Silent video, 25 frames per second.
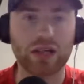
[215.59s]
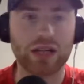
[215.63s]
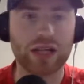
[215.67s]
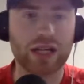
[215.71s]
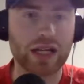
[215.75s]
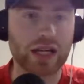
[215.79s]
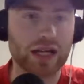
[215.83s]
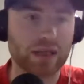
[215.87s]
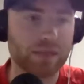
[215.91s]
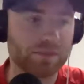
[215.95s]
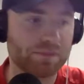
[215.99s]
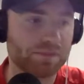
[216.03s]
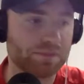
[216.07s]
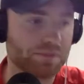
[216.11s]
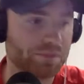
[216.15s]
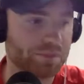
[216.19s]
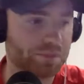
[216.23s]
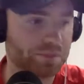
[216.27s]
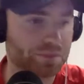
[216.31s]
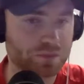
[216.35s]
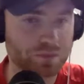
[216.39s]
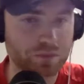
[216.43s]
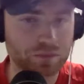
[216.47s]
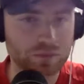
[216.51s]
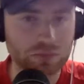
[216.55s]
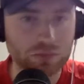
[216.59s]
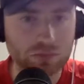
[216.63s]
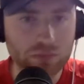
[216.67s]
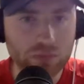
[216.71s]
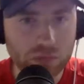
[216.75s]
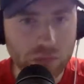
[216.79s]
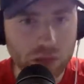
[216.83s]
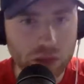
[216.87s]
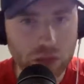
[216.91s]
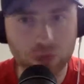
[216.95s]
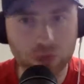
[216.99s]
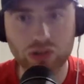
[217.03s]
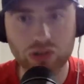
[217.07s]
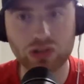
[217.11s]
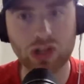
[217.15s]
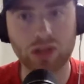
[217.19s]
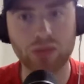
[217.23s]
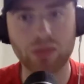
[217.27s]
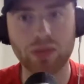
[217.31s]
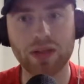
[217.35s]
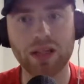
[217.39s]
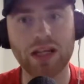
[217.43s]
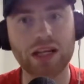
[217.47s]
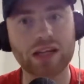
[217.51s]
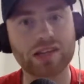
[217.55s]
We signed
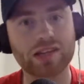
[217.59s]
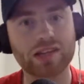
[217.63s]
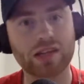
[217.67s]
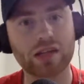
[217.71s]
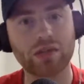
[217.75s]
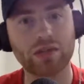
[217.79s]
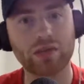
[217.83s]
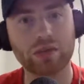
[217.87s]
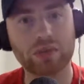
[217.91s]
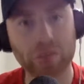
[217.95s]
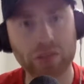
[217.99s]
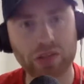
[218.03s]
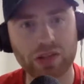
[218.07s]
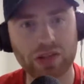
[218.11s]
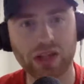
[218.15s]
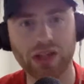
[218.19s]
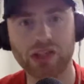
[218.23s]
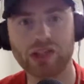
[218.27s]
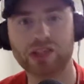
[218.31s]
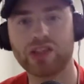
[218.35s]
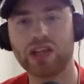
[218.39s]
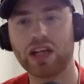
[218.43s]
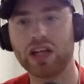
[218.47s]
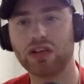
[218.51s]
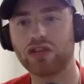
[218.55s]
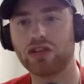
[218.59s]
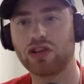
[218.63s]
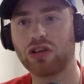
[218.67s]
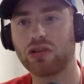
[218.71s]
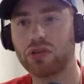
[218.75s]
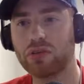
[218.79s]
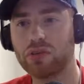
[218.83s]
him on last day, and we missed out on Sancho.